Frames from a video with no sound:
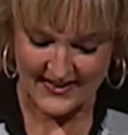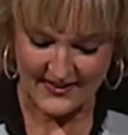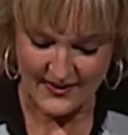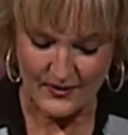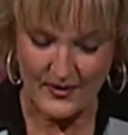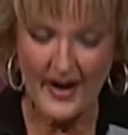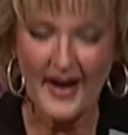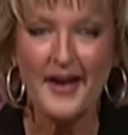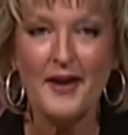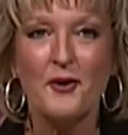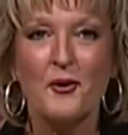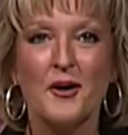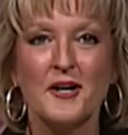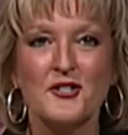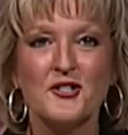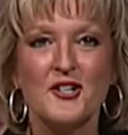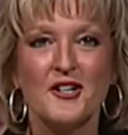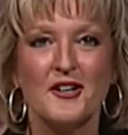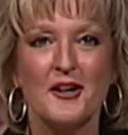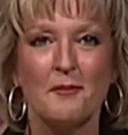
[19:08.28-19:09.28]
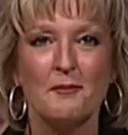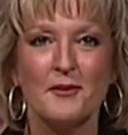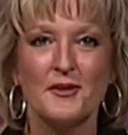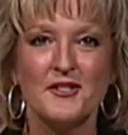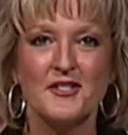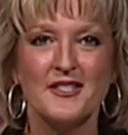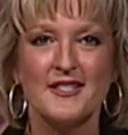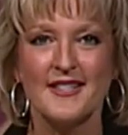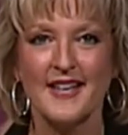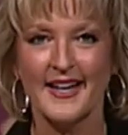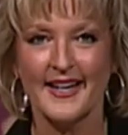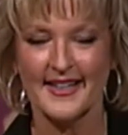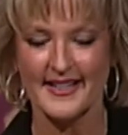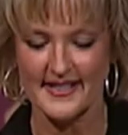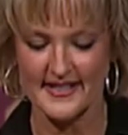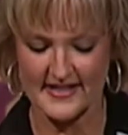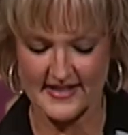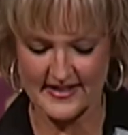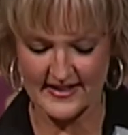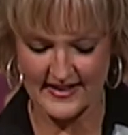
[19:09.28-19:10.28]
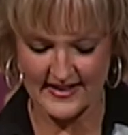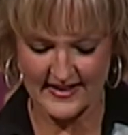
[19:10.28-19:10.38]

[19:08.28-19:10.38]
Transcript: Okay, question number six.